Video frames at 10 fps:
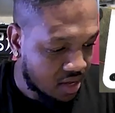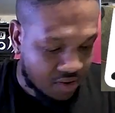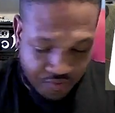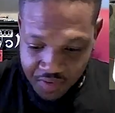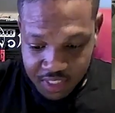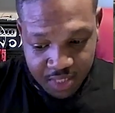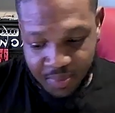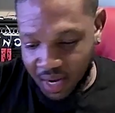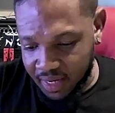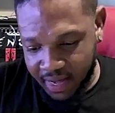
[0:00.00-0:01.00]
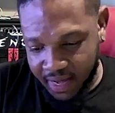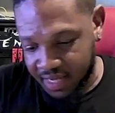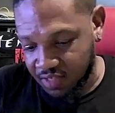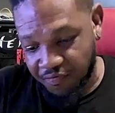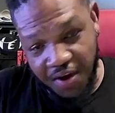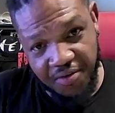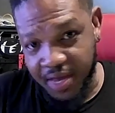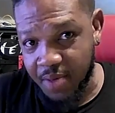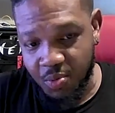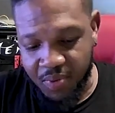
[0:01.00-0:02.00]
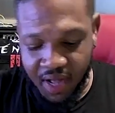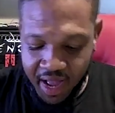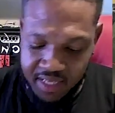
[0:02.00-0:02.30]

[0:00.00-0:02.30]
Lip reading: VZBot, and it's very capable, guys.